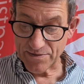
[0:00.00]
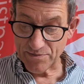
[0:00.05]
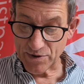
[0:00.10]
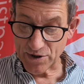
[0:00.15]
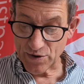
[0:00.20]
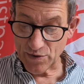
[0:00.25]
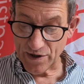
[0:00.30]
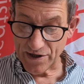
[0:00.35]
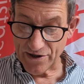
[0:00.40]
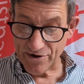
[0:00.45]

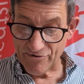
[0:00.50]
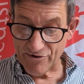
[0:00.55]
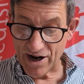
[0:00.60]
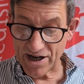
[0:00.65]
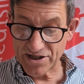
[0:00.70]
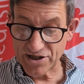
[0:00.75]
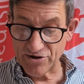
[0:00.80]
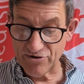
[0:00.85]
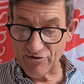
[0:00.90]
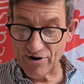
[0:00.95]
between the
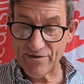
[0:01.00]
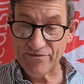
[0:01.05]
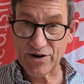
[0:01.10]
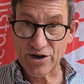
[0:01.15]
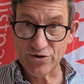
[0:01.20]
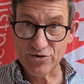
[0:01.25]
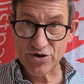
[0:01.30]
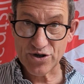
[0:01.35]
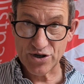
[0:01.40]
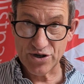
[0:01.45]
Russian
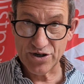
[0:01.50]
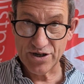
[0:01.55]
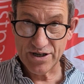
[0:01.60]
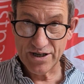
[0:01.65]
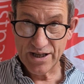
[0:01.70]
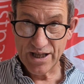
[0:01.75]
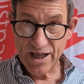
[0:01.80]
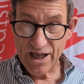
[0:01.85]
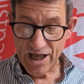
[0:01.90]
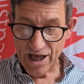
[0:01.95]
Revolution
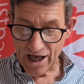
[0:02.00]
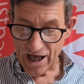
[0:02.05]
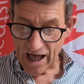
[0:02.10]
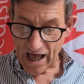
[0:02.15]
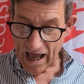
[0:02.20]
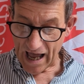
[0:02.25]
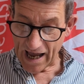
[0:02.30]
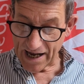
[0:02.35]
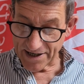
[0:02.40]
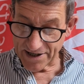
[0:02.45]

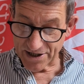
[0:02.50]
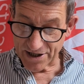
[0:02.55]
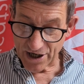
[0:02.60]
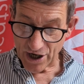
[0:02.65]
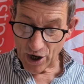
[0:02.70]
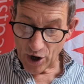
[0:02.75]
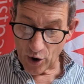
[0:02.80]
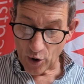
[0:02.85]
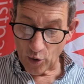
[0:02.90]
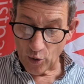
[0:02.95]
and
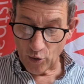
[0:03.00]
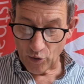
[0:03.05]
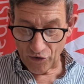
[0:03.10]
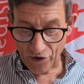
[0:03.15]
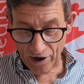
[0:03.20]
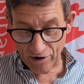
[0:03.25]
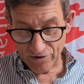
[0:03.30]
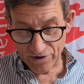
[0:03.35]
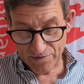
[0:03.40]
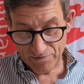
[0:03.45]
all
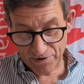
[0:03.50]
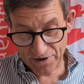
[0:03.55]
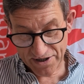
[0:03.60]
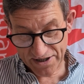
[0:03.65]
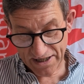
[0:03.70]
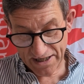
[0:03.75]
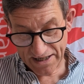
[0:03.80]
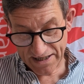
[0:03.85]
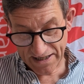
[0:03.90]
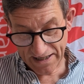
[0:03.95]
those
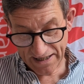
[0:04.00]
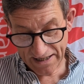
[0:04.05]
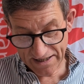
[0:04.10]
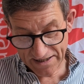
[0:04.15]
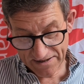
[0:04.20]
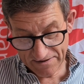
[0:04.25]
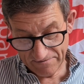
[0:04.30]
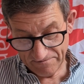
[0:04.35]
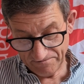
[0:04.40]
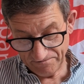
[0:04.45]
preceding it.